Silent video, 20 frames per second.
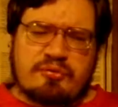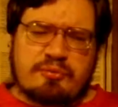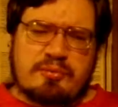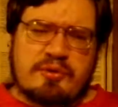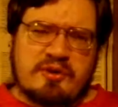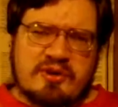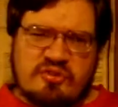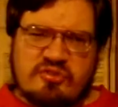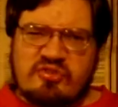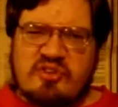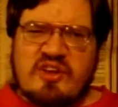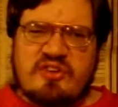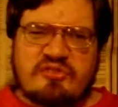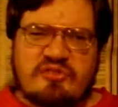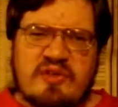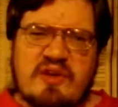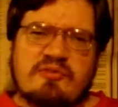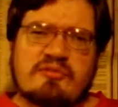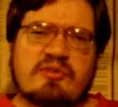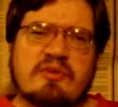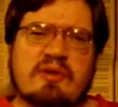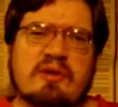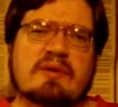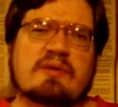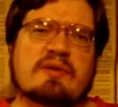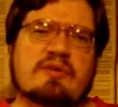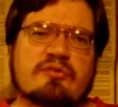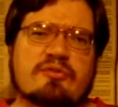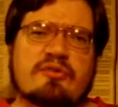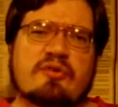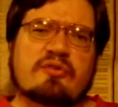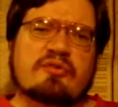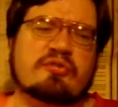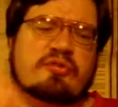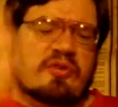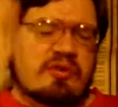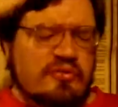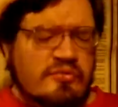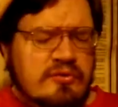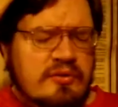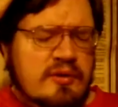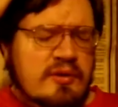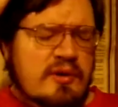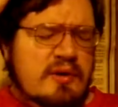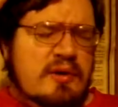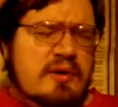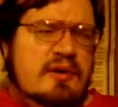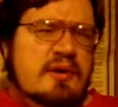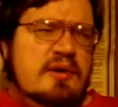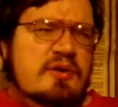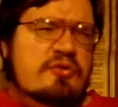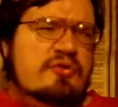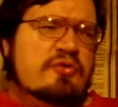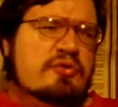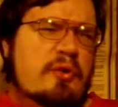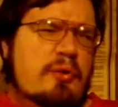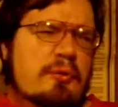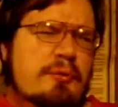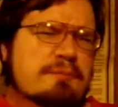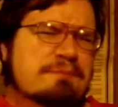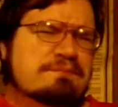You've got to chase that feeling, like the song says. So,